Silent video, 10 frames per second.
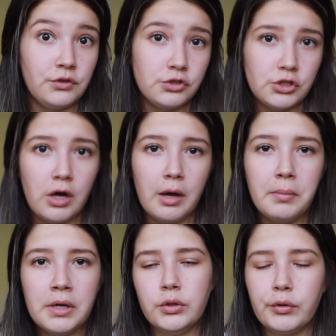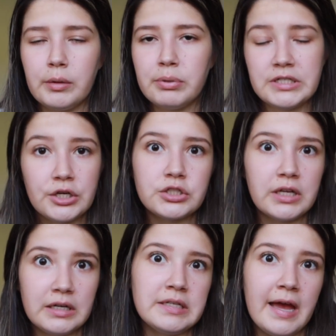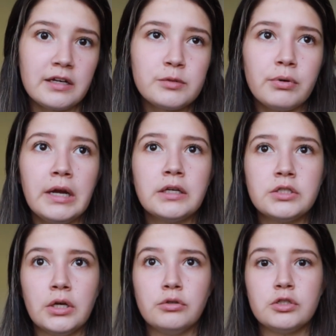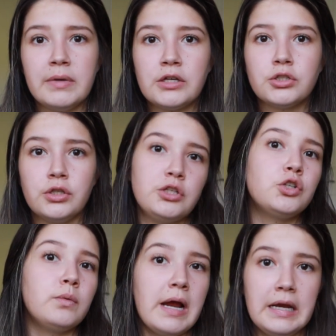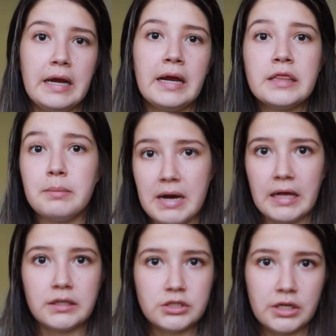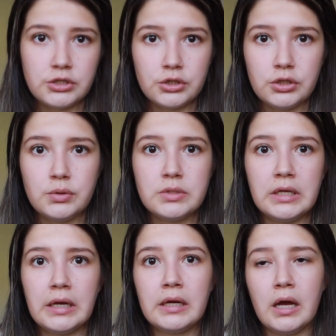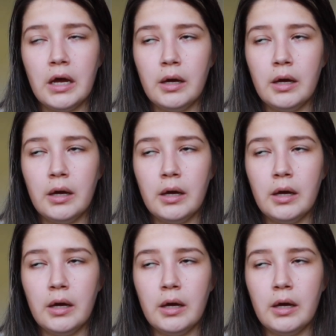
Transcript: your job. You can potentially get a tax break, so just make sure that you're writing the mileage that you're using.